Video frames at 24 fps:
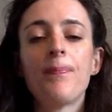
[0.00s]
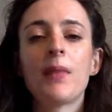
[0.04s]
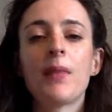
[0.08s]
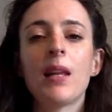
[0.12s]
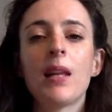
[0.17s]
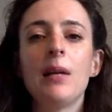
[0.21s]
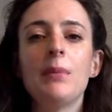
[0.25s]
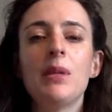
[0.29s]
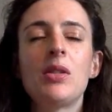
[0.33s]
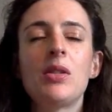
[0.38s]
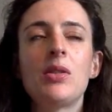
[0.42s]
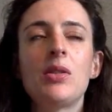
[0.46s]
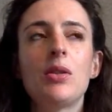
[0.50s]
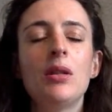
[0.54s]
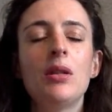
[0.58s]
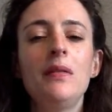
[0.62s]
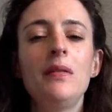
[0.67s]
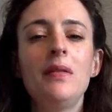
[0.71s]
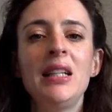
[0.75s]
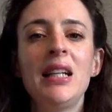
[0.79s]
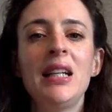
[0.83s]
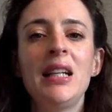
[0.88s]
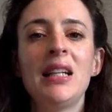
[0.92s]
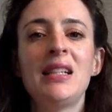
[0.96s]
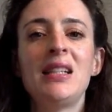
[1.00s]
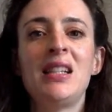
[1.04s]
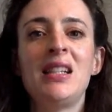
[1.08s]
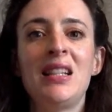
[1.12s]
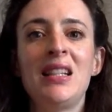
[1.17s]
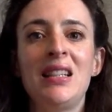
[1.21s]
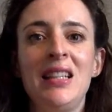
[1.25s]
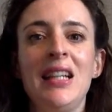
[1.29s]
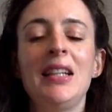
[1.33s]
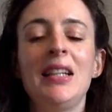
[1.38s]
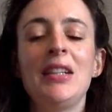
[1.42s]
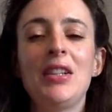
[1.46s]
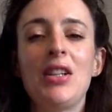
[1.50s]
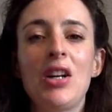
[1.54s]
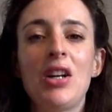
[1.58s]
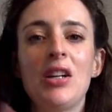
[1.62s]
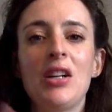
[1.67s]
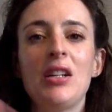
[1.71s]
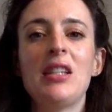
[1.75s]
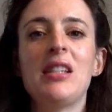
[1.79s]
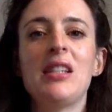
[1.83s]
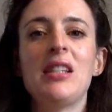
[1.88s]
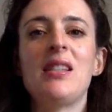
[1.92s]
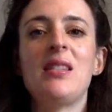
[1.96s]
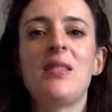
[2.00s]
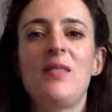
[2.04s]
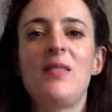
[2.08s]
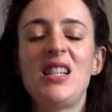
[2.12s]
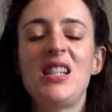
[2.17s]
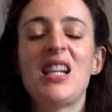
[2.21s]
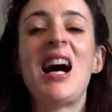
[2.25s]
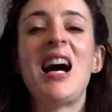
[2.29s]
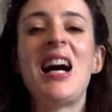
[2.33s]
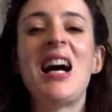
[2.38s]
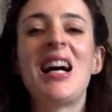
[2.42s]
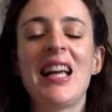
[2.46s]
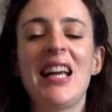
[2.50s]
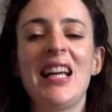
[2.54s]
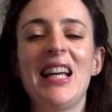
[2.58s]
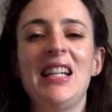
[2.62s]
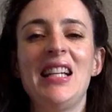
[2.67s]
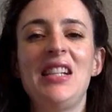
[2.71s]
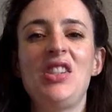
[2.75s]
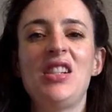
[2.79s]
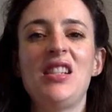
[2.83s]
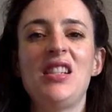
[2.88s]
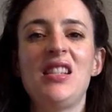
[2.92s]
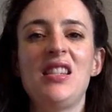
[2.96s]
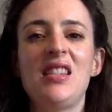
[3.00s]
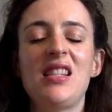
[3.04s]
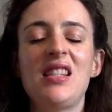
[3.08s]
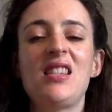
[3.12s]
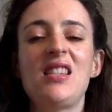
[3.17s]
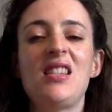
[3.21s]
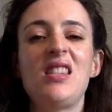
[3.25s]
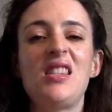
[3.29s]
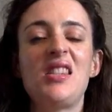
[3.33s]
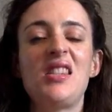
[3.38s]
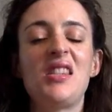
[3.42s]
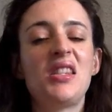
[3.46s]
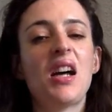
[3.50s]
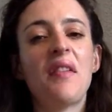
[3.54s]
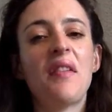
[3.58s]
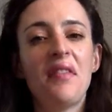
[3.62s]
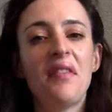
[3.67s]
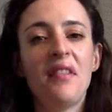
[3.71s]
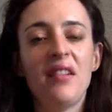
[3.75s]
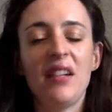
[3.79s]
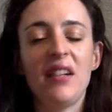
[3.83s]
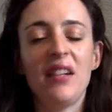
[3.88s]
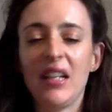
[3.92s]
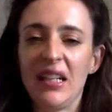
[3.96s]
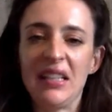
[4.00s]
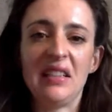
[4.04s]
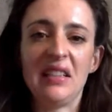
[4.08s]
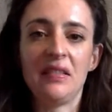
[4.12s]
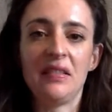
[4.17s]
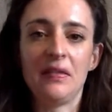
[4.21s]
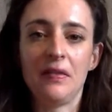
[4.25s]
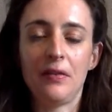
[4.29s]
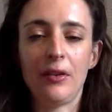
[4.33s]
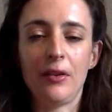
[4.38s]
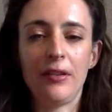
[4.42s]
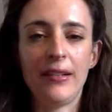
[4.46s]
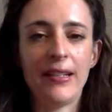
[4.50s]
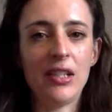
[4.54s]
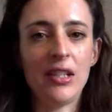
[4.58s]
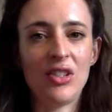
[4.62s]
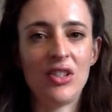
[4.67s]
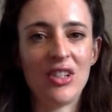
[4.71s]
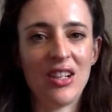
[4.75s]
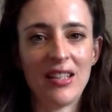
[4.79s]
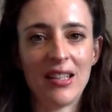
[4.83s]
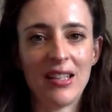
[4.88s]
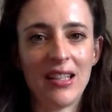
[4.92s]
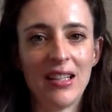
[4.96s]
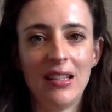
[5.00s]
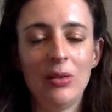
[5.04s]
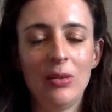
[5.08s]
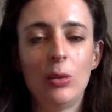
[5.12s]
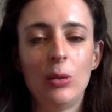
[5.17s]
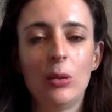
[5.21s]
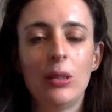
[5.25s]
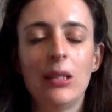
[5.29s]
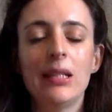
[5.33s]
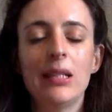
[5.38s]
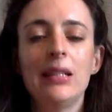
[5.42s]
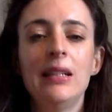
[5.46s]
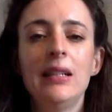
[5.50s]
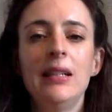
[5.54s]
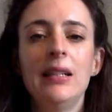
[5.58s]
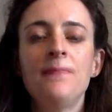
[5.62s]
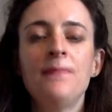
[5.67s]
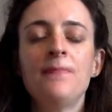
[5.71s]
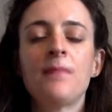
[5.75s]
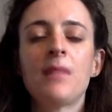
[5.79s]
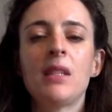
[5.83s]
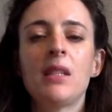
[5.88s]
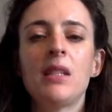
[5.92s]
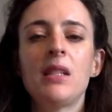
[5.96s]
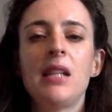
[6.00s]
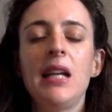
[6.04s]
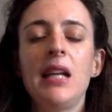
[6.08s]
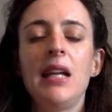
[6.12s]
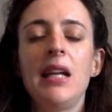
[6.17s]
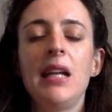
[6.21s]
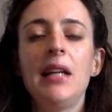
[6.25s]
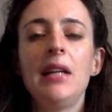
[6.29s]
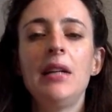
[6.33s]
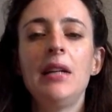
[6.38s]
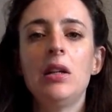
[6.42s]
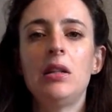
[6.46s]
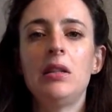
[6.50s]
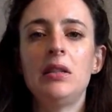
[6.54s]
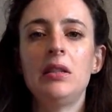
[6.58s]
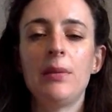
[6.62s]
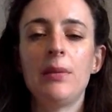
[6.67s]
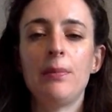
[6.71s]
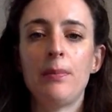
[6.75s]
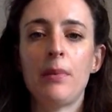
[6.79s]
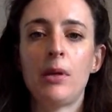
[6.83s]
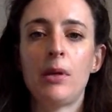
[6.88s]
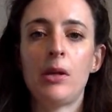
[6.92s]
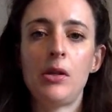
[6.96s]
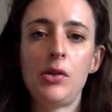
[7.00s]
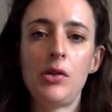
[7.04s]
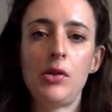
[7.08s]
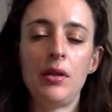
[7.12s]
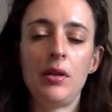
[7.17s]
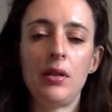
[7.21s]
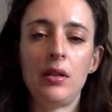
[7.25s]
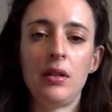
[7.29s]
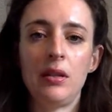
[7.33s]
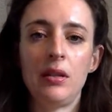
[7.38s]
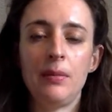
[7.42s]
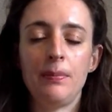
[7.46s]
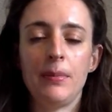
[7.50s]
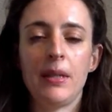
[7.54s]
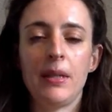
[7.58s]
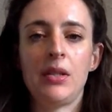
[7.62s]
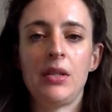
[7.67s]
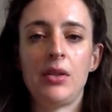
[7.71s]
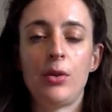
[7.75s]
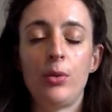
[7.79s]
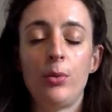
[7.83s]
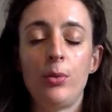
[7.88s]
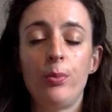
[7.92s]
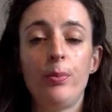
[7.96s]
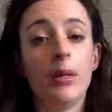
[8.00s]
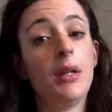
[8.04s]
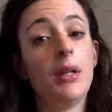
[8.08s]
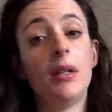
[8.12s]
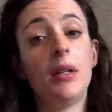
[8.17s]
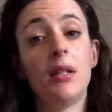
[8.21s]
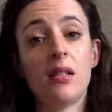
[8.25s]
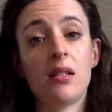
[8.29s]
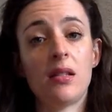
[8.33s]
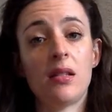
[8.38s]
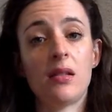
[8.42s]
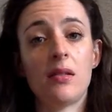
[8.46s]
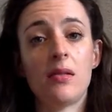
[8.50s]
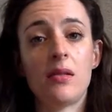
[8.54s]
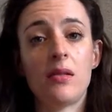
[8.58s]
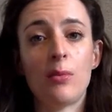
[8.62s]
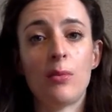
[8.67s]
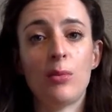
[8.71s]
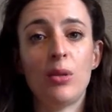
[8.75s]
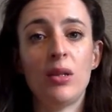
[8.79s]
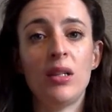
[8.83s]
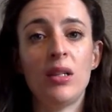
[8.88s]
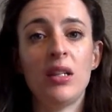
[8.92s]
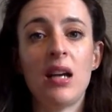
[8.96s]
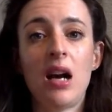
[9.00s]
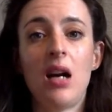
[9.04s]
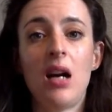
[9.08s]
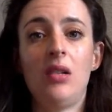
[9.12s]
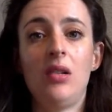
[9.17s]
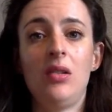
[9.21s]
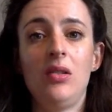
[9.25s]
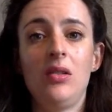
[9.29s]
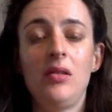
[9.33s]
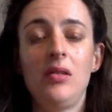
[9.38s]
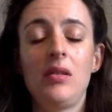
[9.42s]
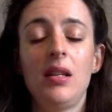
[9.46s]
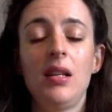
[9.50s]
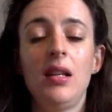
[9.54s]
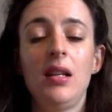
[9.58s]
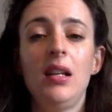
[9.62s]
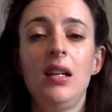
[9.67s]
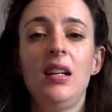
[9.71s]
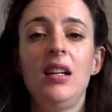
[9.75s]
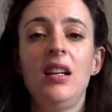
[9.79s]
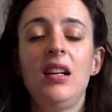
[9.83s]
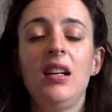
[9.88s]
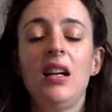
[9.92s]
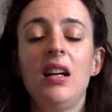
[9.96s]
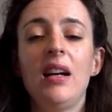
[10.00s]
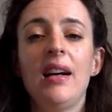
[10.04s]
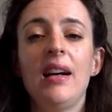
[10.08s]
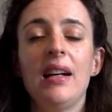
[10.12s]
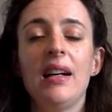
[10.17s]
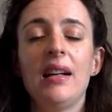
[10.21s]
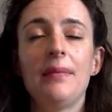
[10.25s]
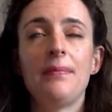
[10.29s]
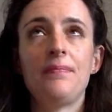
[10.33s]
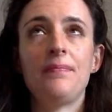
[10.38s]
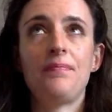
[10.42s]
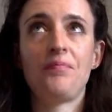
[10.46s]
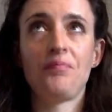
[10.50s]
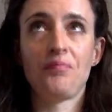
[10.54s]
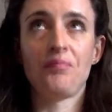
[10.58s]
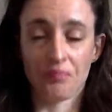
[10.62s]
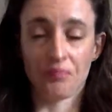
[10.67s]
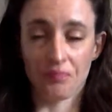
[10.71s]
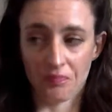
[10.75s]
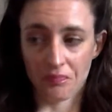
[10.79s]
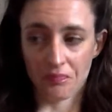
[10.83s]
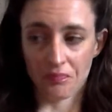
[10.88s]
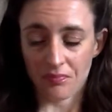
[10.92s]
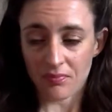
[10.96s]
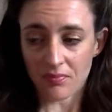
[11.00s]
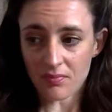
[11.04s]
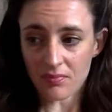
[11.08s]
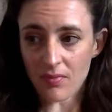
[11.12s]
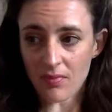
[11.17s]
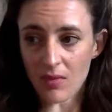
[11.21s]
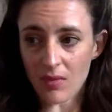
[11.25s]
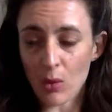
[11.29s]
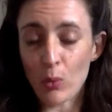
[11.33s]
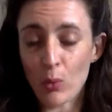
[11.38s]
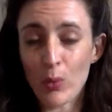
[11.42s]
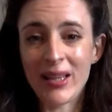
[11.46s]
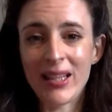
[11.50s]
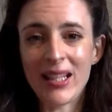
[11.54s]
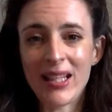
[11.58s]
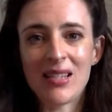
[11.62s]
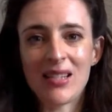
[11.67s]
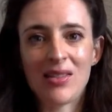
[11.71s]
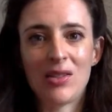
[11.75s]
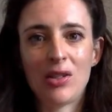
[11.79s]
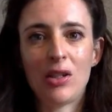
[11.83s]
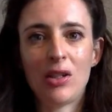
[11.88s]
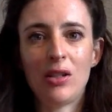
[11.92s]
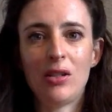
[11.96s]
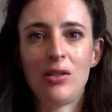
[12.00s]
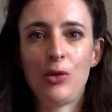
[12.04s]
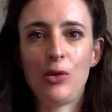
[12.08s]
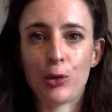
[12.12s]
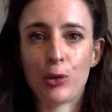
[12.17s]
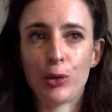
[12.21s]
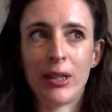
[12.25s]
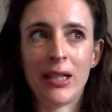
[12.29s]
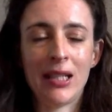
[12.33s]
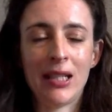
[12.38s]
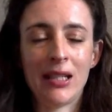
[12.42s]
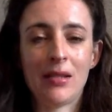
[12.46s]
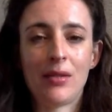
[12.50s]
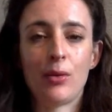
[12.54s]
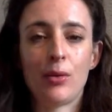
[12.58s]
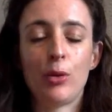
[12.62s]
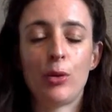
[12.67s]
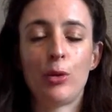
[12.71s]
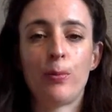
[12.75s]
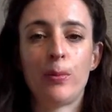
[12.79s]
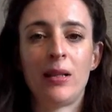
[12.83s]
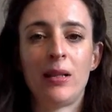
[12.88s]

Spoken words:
And we sort of need to let go this dark ages, the suffering for each other, or taking on the emotional and mental burdens of someone else when that's not joyous or